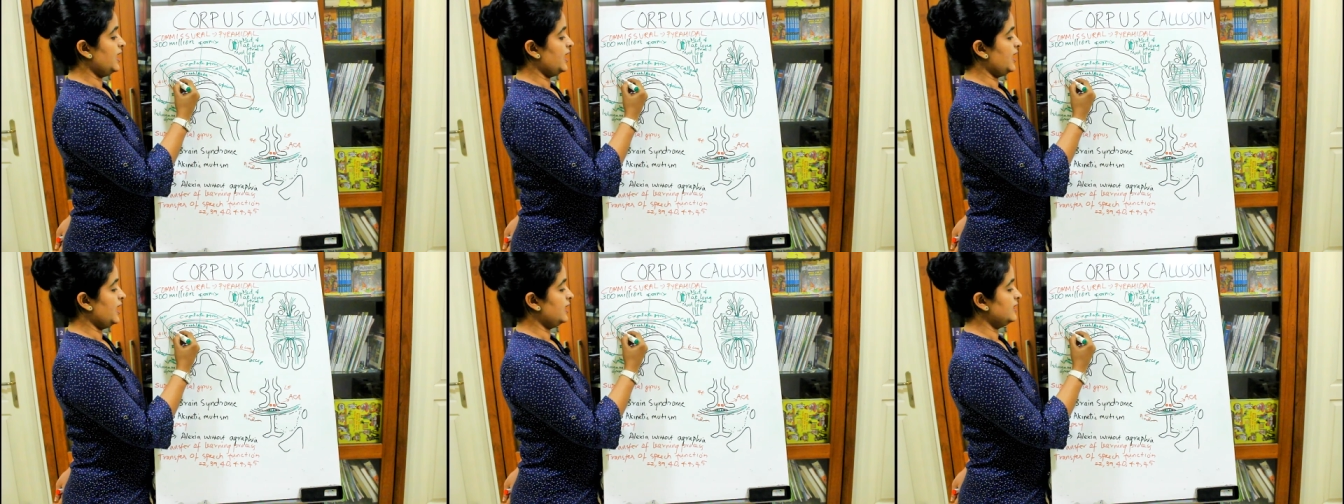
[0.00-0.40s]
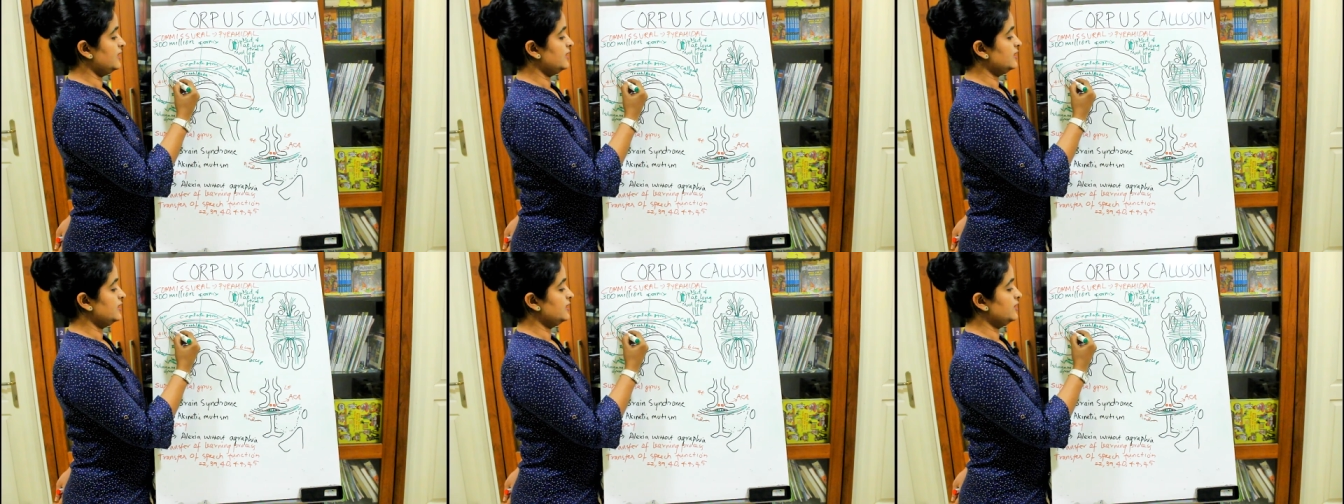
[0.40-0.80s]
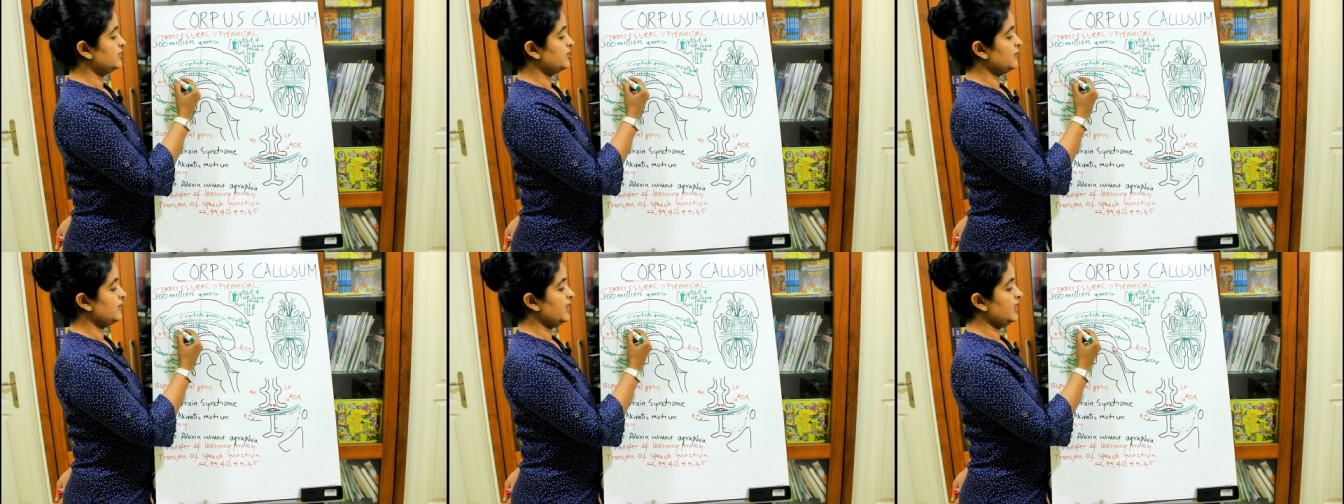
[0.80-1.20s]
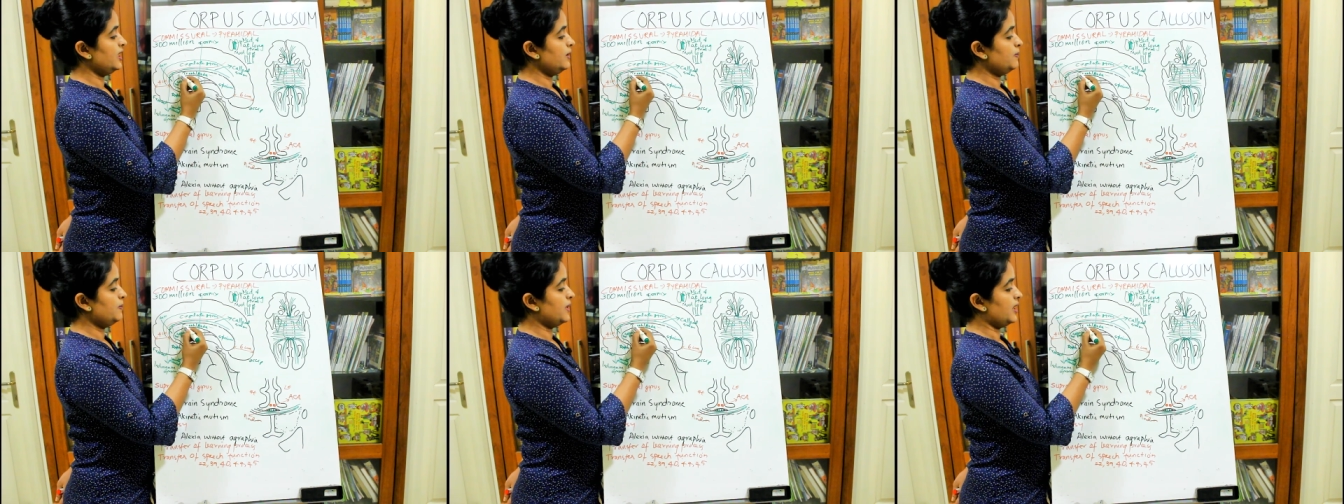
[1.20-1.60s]
and the
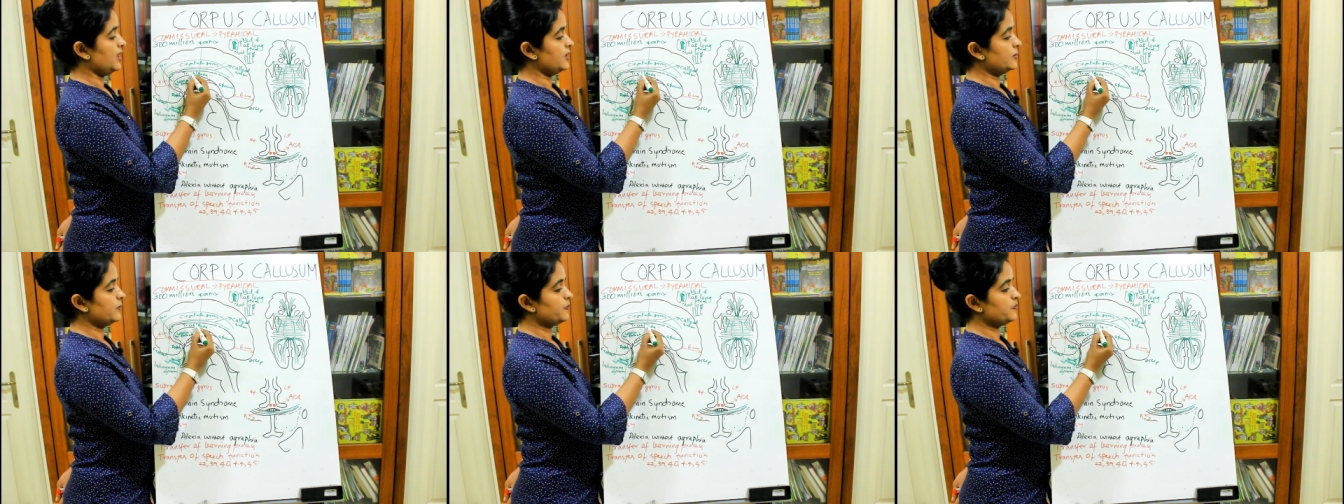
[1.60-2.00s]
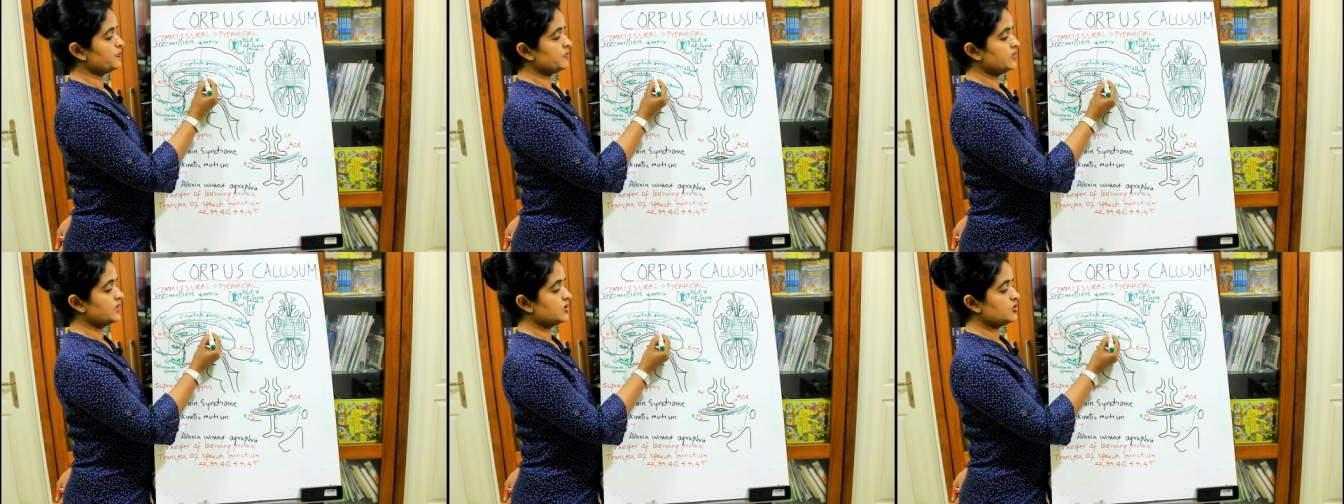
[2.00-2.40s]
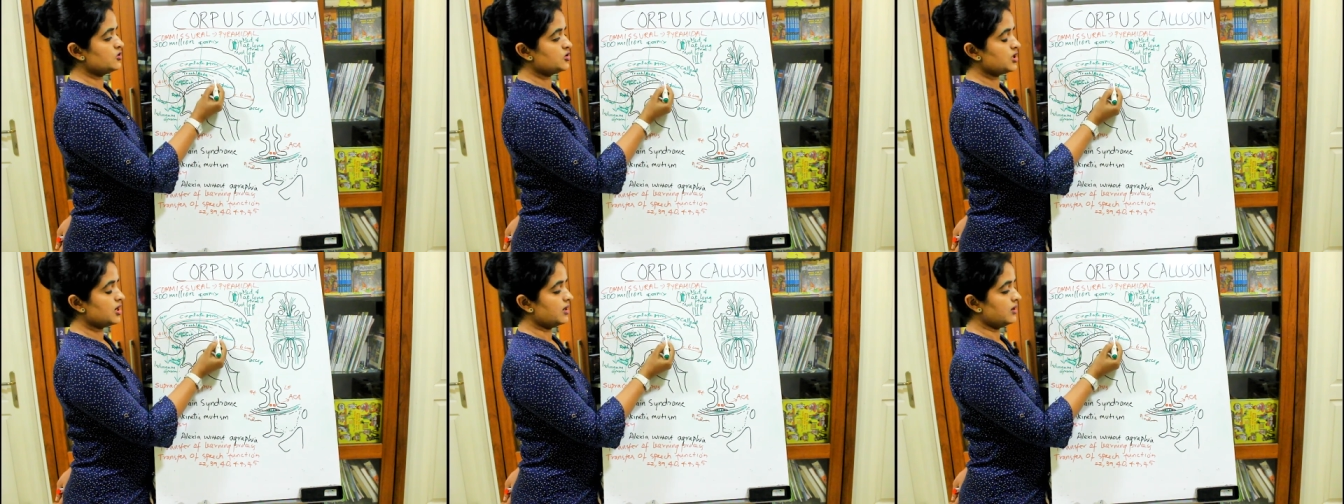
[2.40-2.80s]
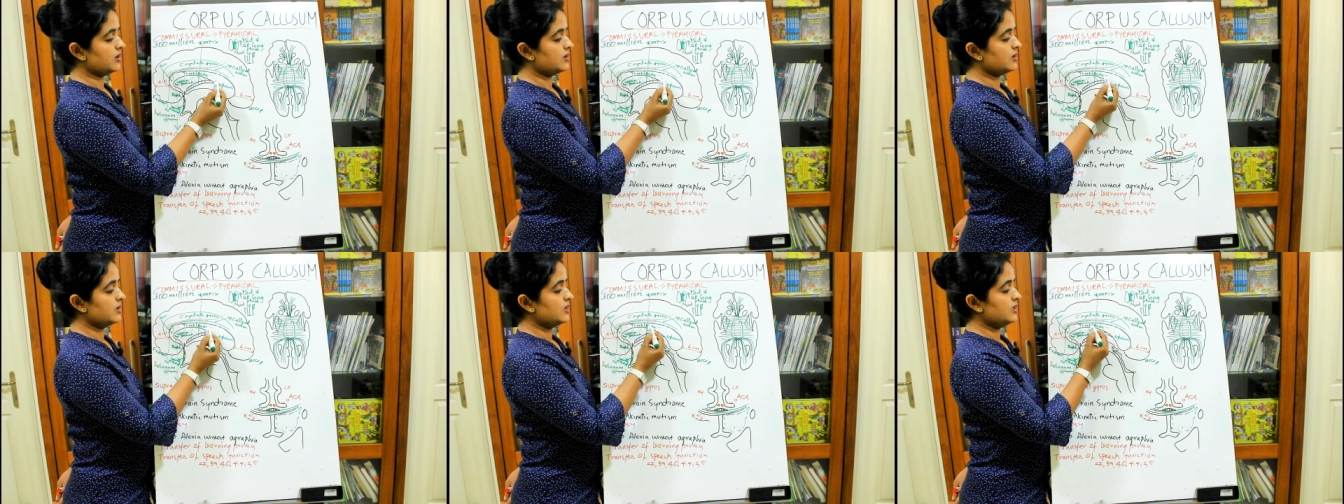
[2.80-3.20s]
remaining part, the trunk,